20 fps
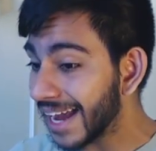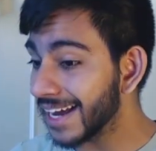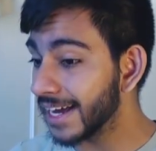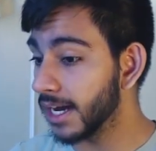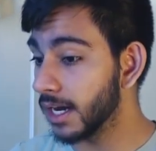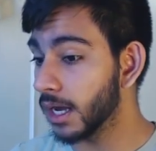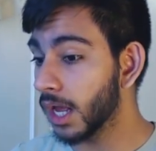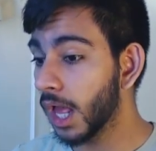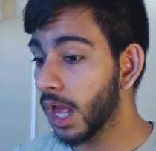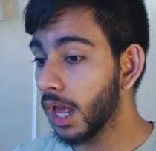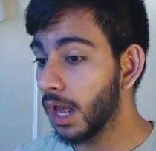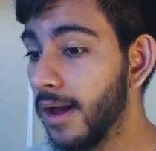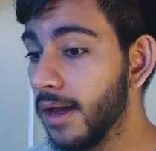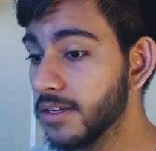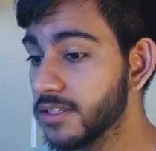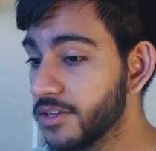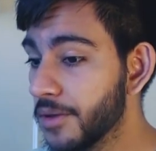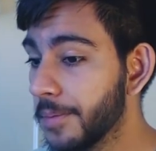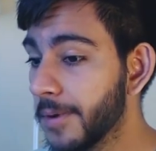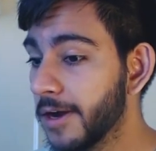Manga,
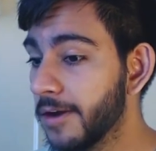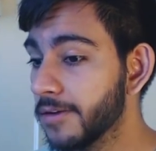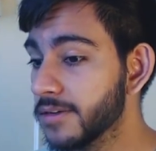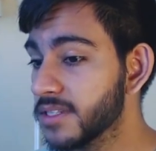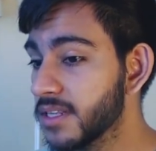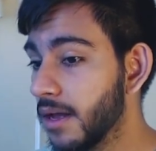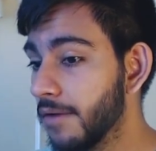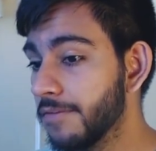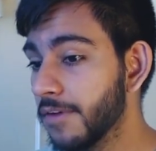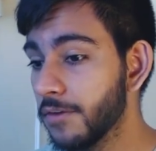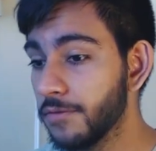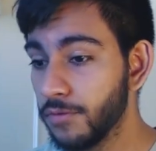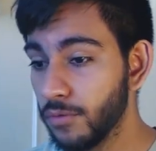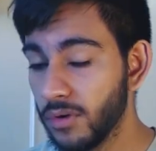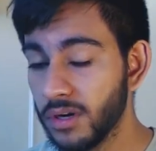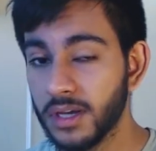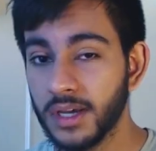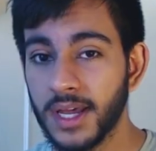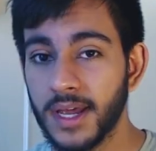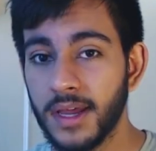uh, superhero stuff. If
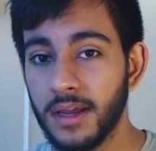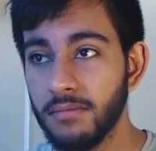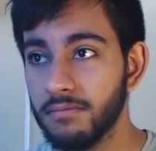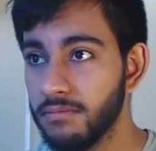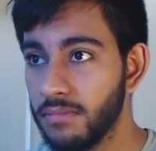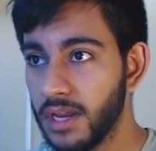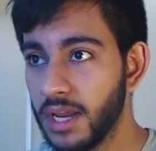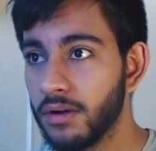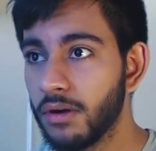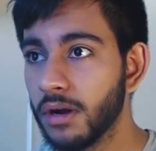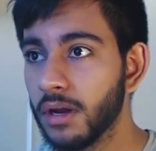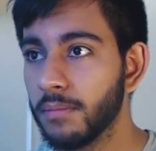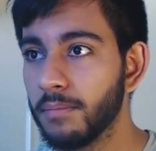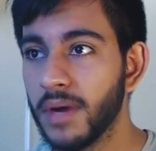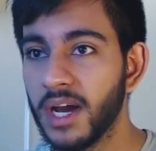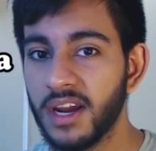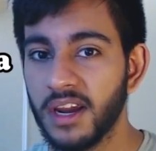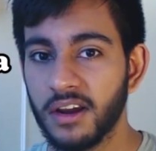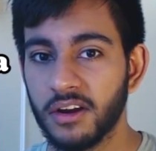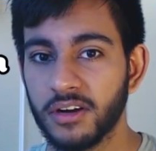you want to get it, Hero,
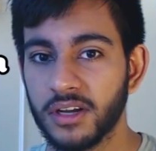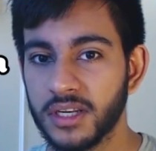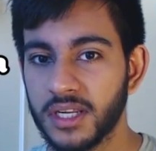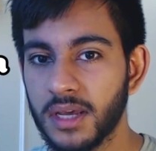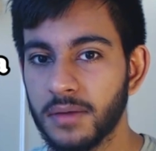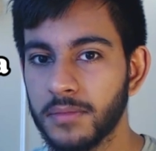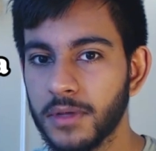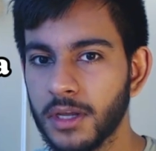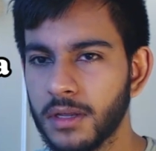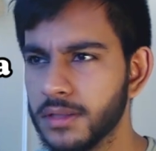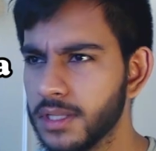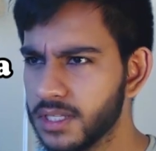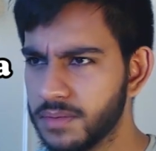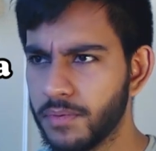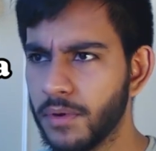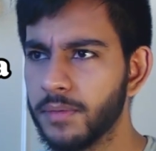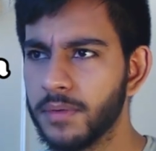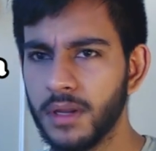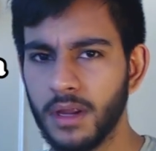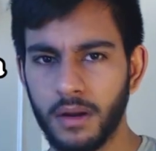My Hero Academia.
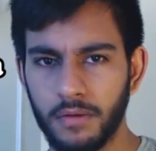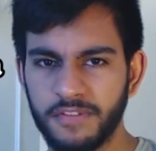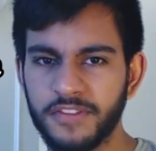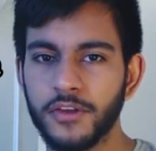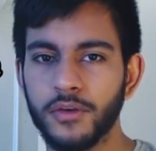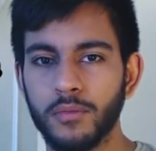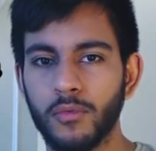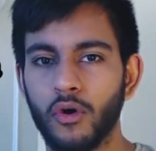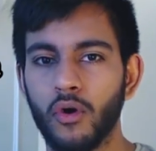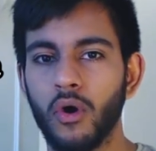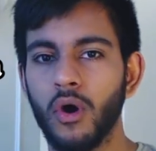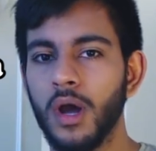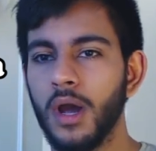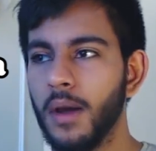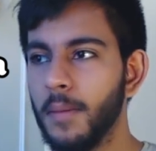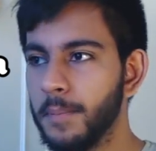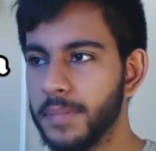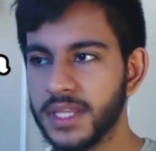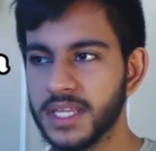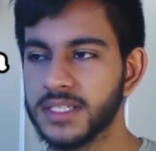There's probably a few more,
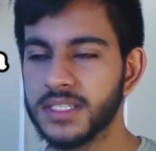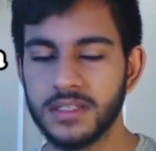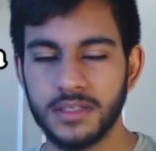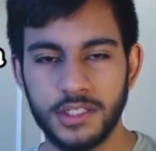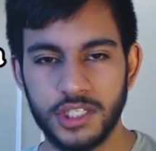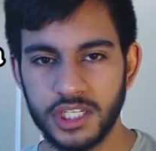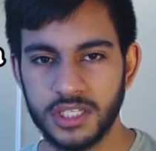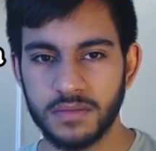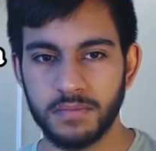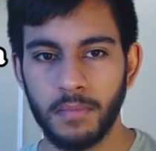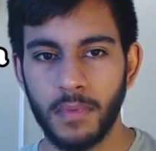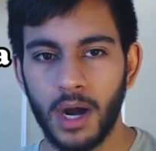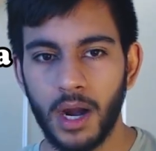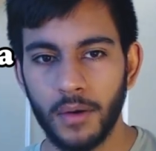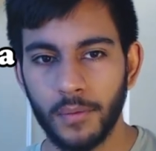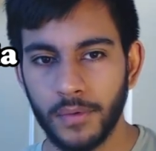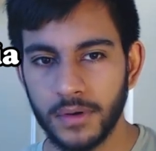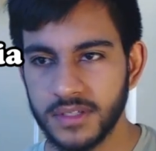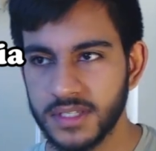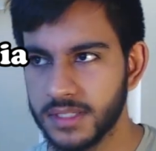but this is just
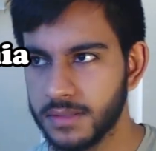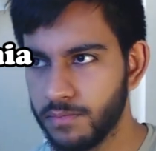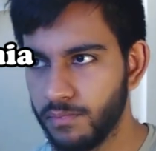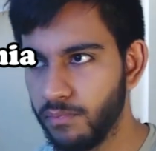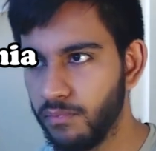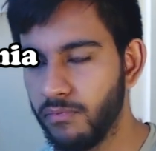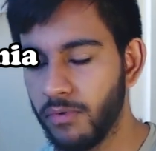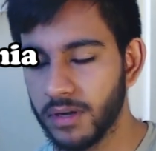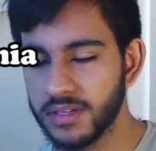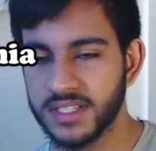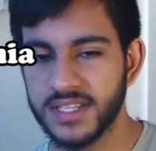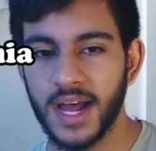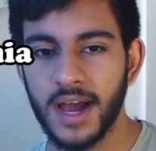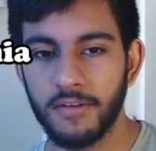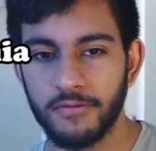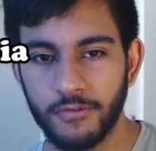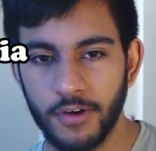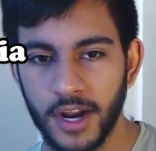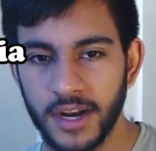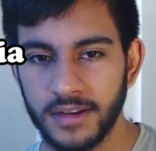my ones ones that
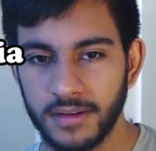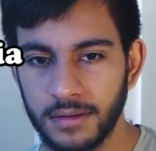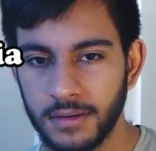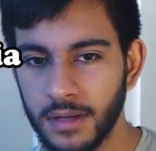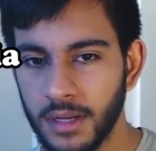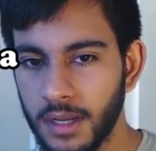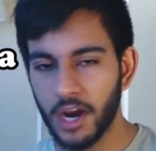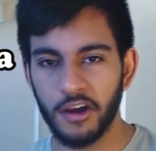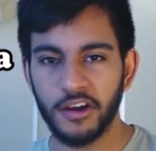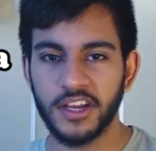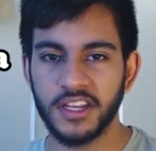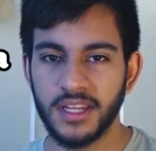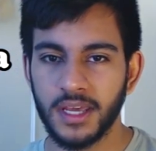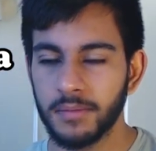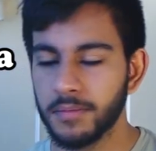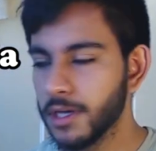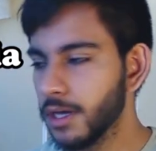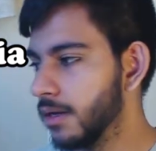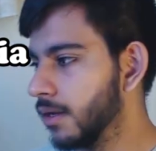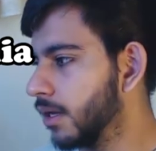I've read. My Hero
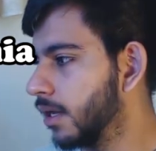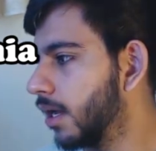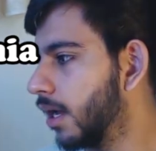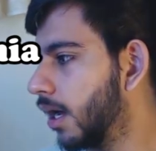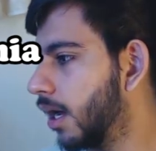Academia.